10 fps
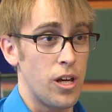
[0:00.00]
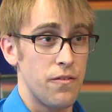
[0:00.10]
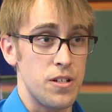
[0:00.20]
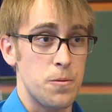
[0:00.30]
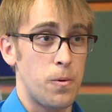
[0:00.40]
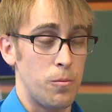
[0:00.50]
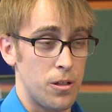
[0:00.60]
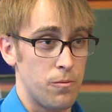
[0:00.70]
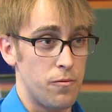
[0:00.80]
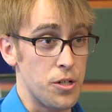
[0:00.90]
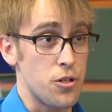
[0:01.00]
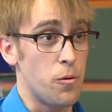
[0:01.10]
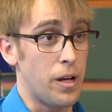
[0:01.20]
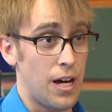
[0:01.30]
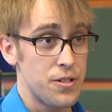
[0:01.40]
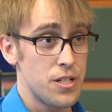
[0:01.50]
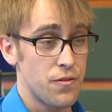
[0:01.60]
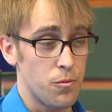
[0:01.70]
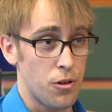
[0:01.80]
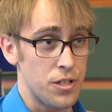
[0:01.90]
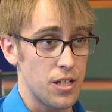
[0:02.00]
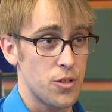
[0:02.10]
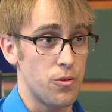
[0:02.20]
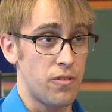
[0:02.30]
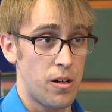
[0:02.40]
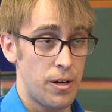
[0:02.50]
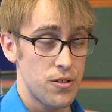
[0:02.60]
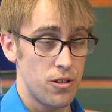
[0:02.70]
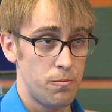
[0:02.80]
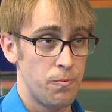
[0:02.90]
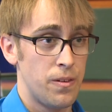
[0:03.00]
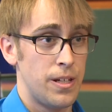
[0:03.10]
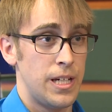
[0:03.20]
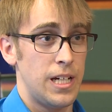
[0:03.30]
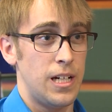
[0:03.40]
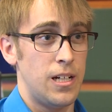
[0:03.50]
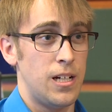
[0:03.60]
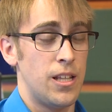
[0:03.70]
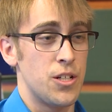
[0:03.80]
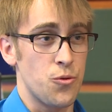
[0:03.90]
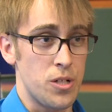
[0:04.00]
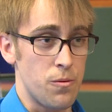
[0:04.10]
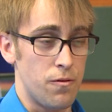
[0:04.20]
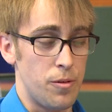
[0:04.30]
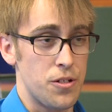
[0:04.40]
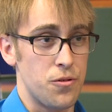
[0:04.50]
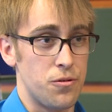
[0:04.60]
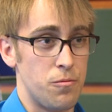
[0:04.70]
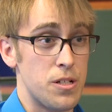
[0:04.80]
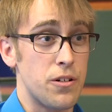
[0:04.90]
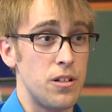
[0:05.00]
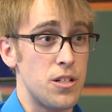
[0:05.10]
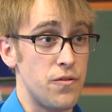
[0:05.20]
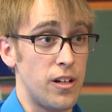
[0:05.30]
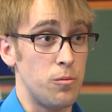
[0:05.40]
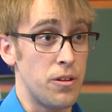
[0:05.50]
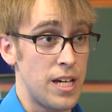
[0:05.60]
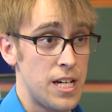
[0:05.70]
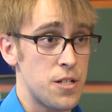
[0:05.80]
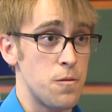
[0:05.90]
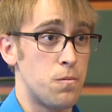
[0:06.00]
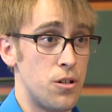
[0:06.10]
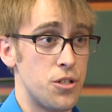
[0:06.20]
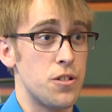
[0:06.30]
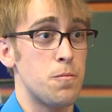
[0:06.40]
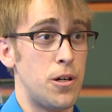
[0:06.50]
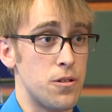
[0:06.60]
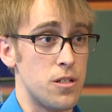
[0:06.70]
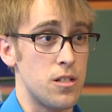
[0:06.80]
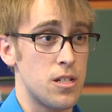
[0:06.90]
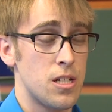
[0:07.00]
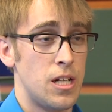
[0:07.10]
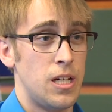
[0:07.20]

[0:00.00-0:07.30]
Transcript: We have these public information open houses for projects with roundabouts on them. And there's always informational materials available there, so brochures, posters.